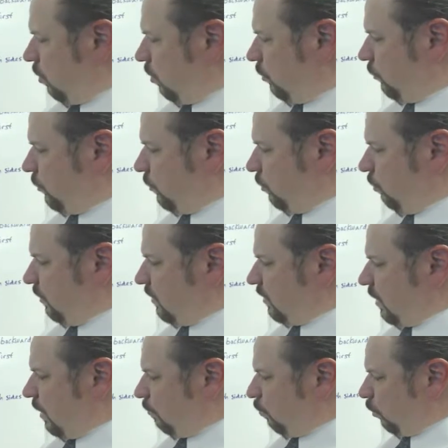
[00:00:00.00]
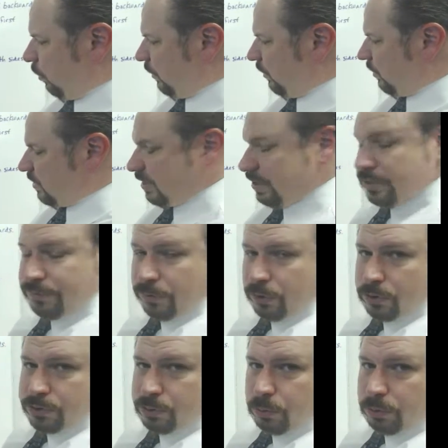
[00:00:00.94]
do inside parentheses
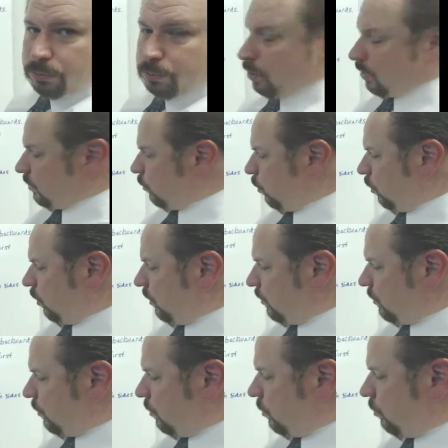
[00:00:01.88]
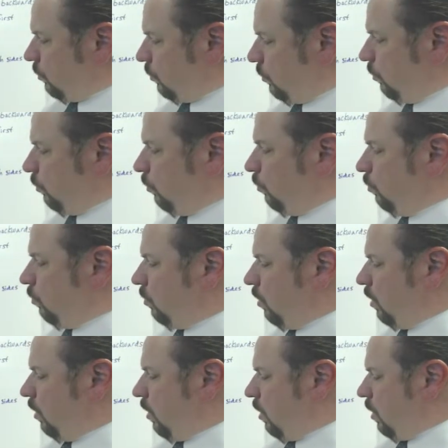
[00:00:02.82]
first. 1 plus 1 is 2.
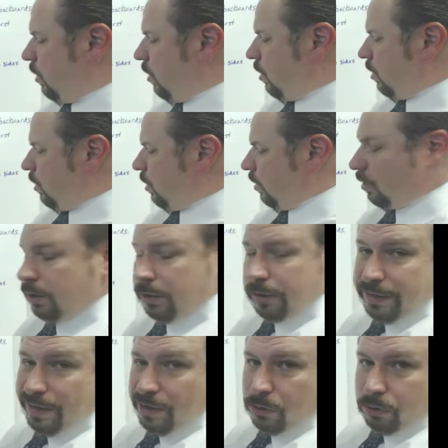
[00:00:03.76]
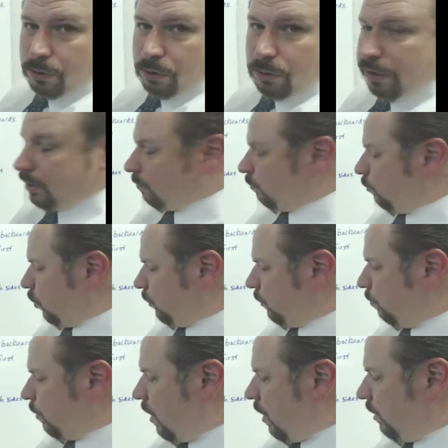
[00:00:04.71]
Now go ahead and
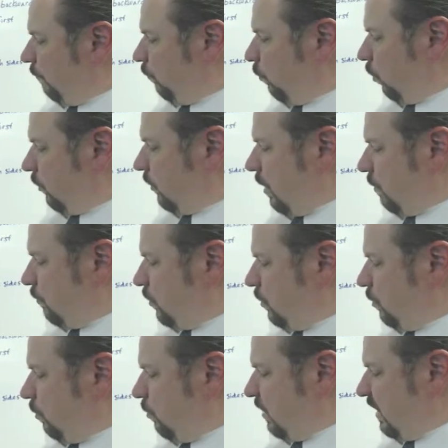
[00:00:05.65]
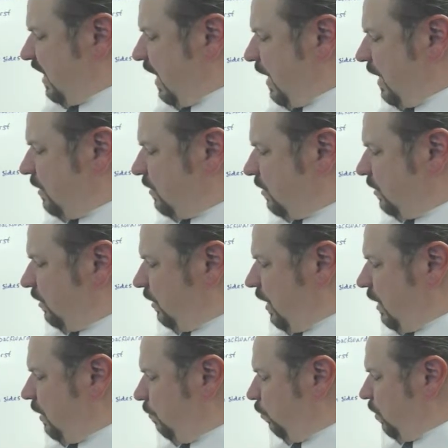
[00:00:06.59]
multiply. 4 times 2 is 8.
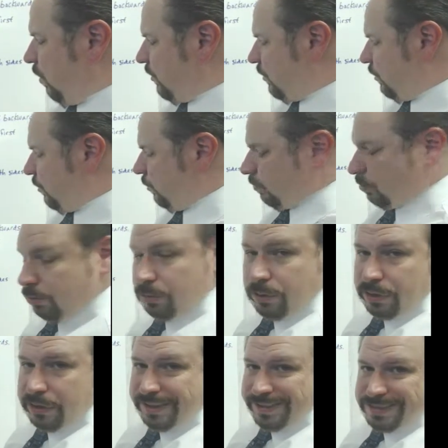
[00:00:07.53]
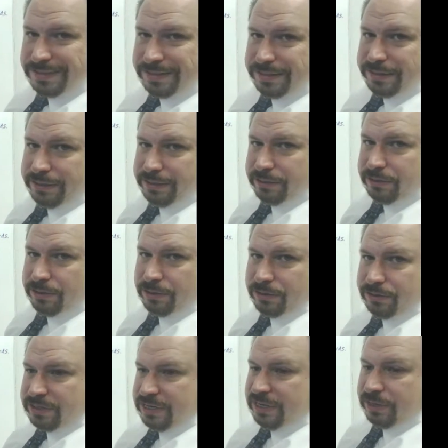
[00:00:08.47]
8 plus 2 is indeed
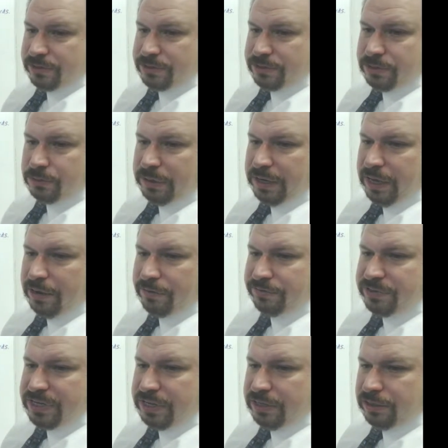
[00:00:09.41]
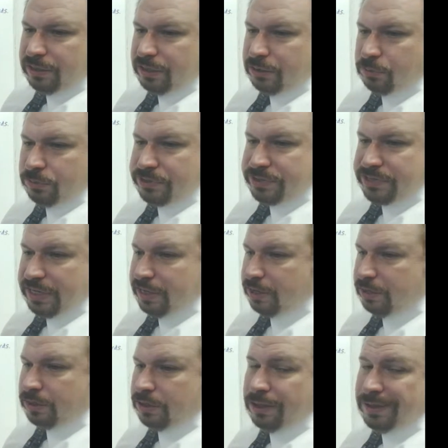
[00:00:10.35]
10. So we have 10 equals
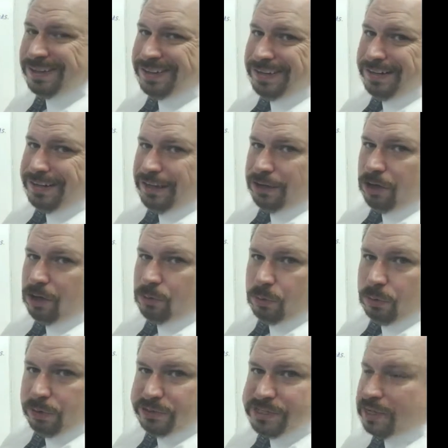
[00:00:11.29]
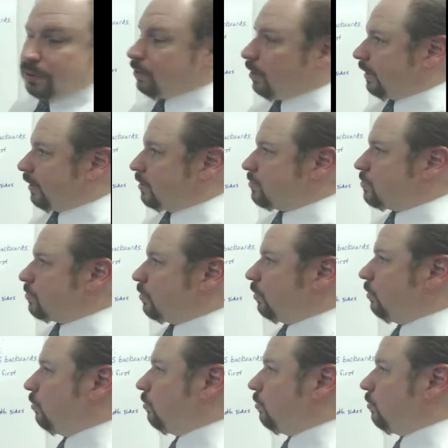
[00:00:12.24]
10. It all works out like it should.